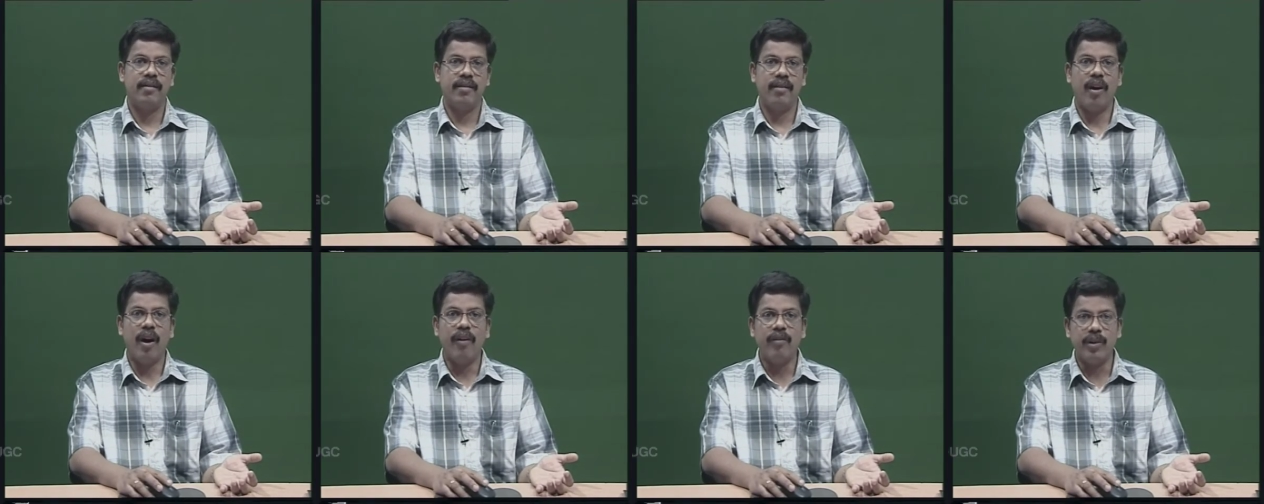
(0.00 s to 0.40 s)

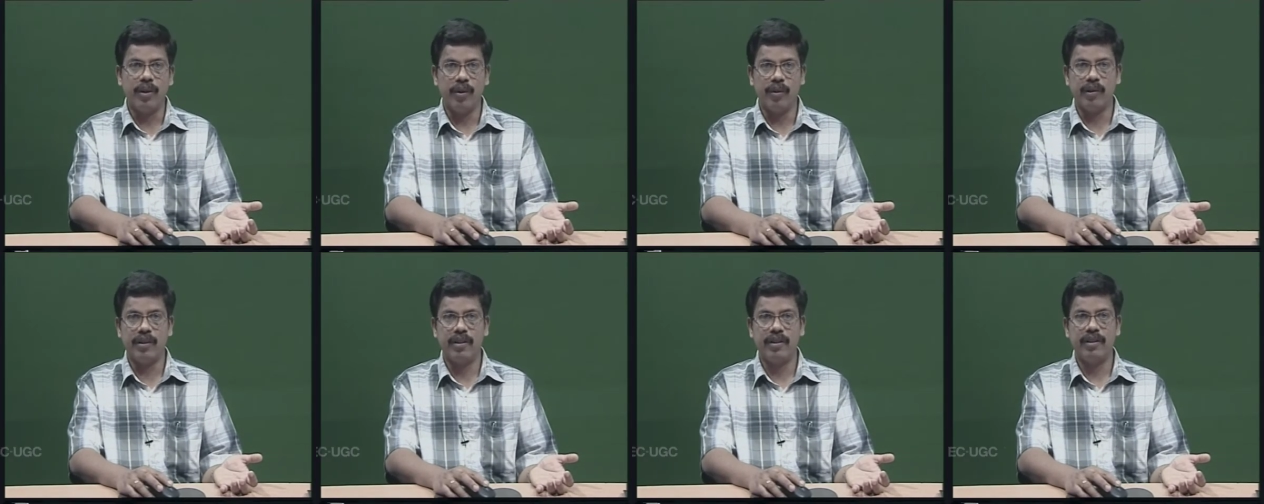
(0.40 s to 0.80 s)

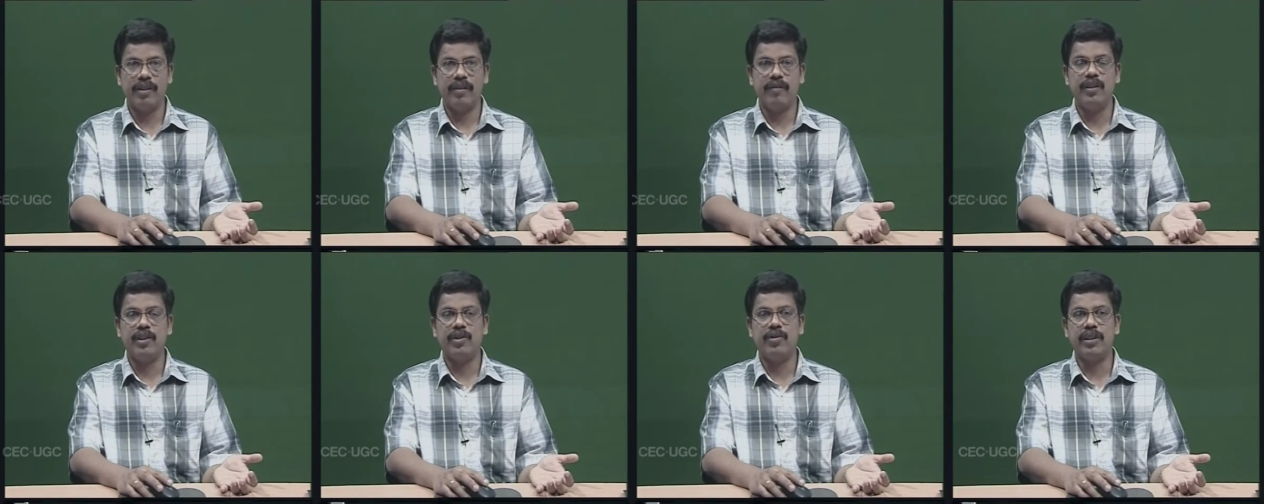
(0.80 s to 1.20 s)
outlook
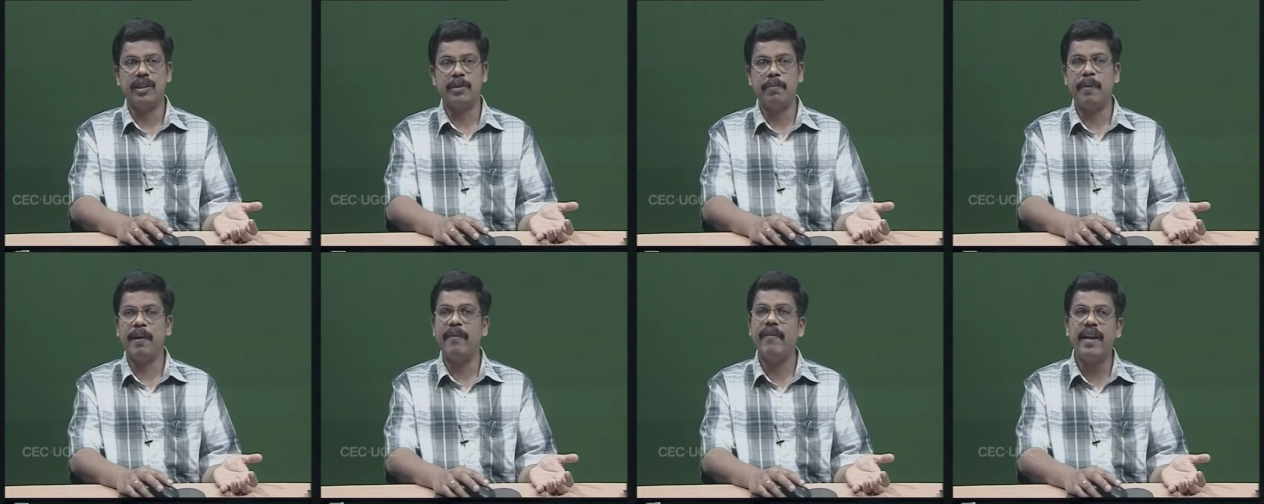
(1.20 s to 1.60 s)
which was
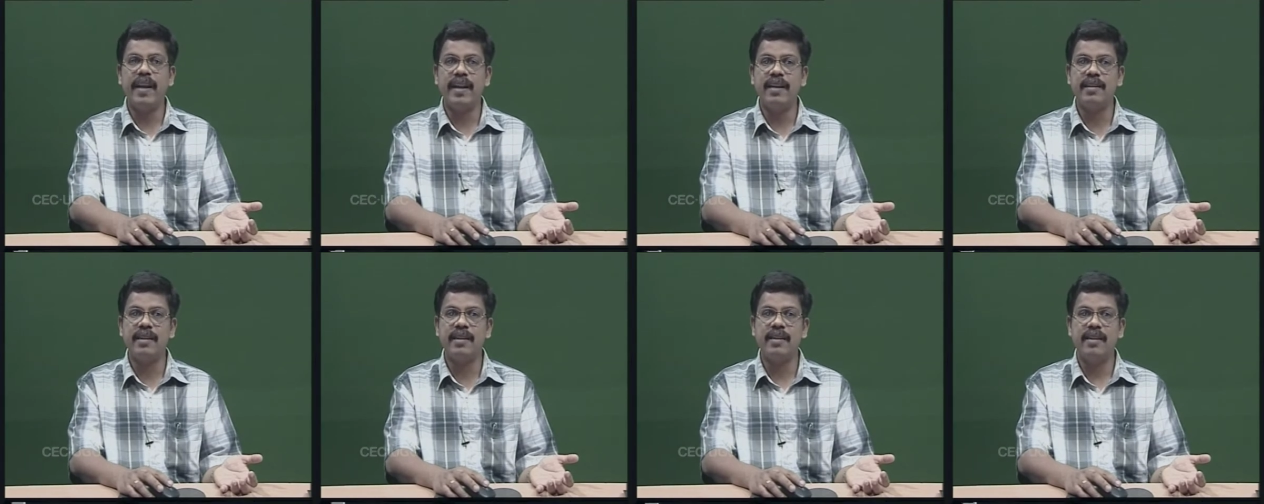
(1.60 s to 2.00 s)

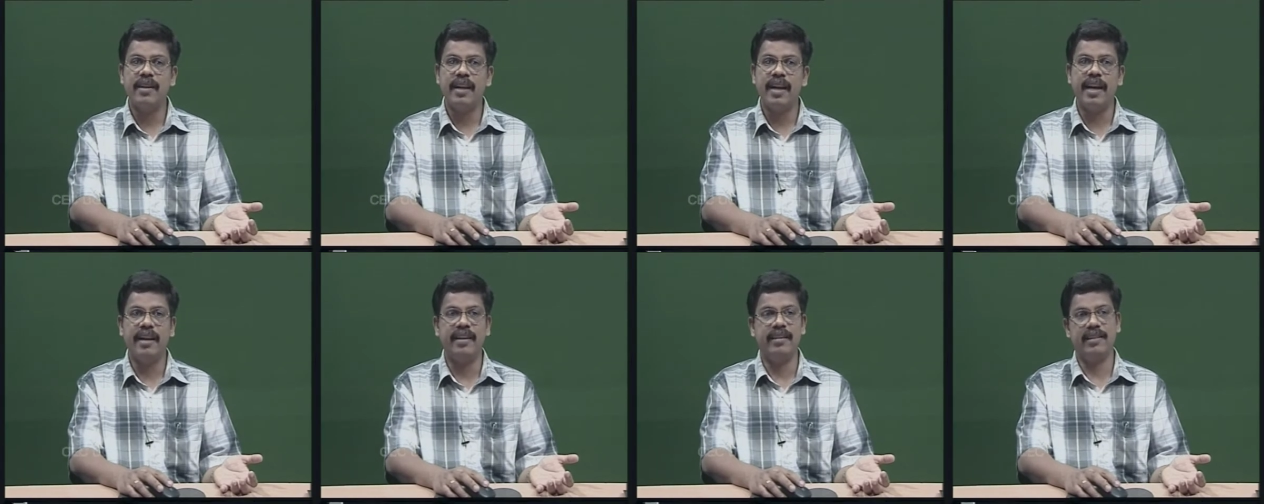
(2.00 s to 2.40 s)
prevalent
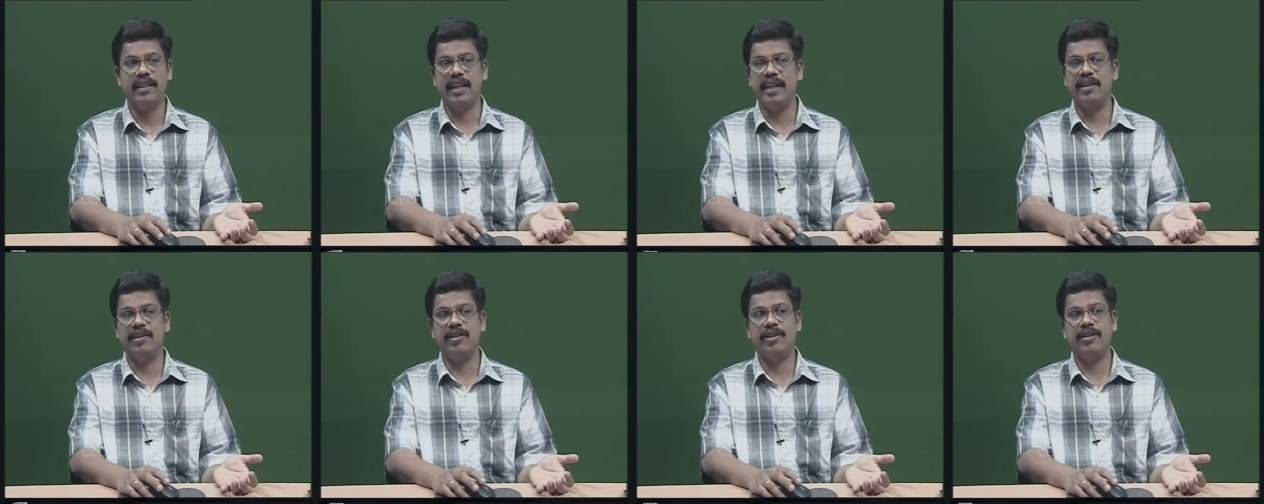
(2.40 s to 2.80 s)
in his
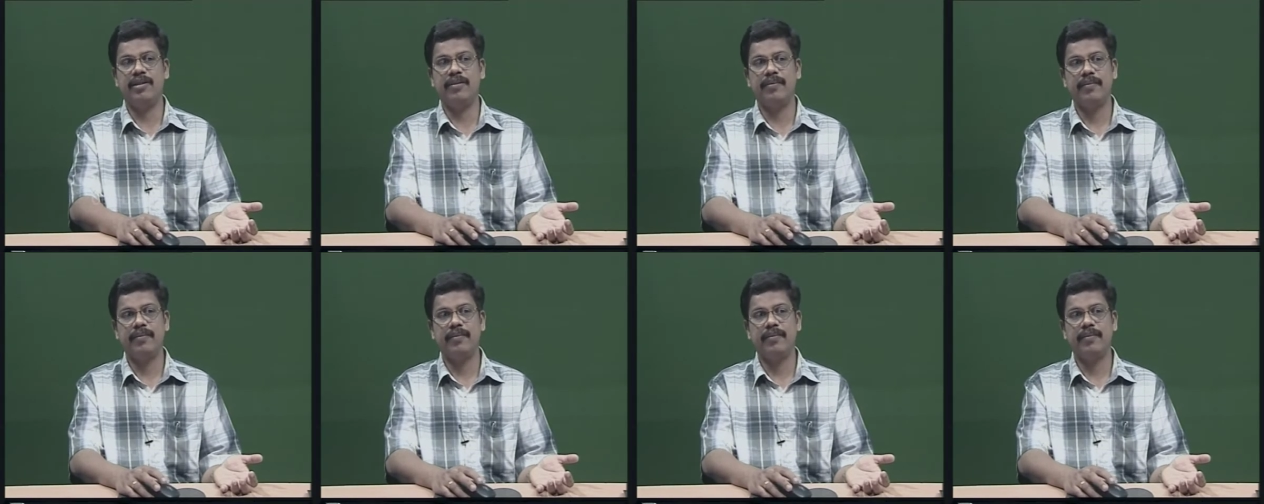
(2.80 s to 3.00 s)
age.